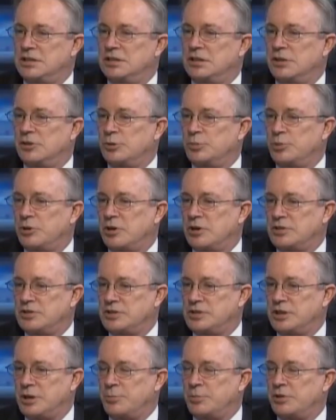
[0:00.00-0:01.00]
in other
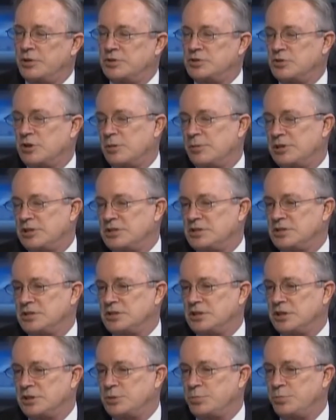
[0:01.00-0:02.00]
parts, the upper extremities and
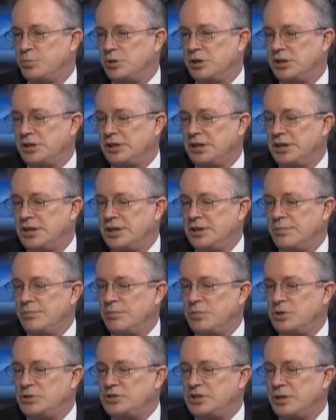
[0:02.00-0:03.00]
such, but
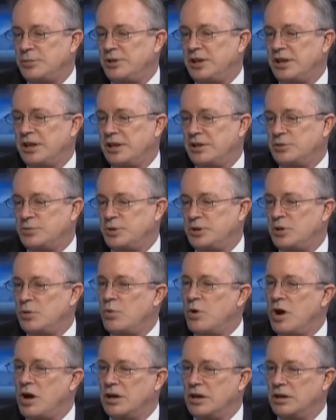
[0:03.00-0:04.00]
mostly because we don't
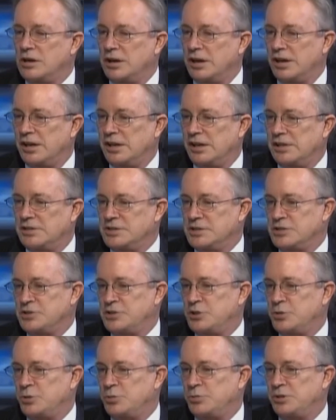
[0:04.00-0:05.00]
walk on our hands as
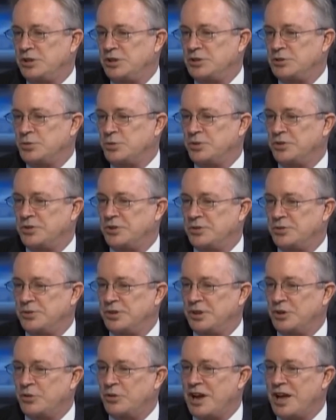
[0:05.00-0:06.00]
human beings where
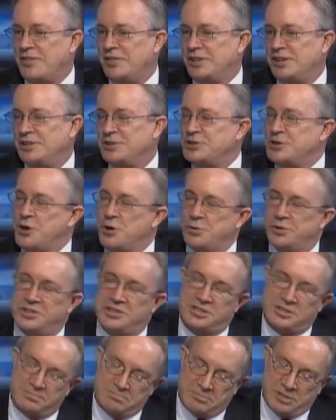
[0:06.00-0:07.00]
the gravity is
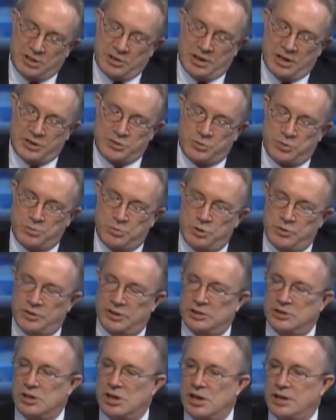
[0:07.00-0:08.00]
always, you know, as we're
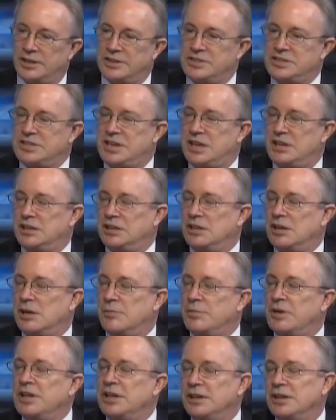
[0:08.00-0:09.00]
moving along and standing
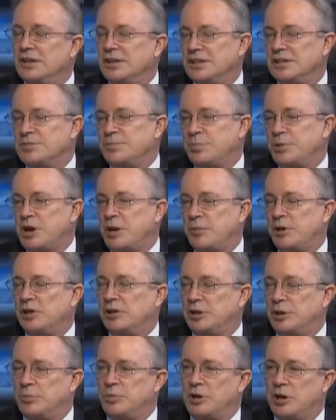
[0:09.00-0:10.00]
up. It's
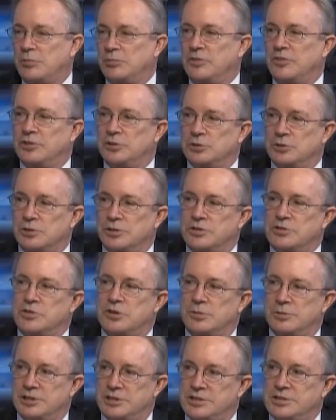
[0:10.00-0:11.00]
primarily a problem of the lower
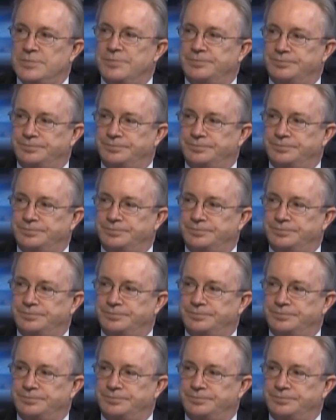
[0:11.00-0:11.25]
extremities.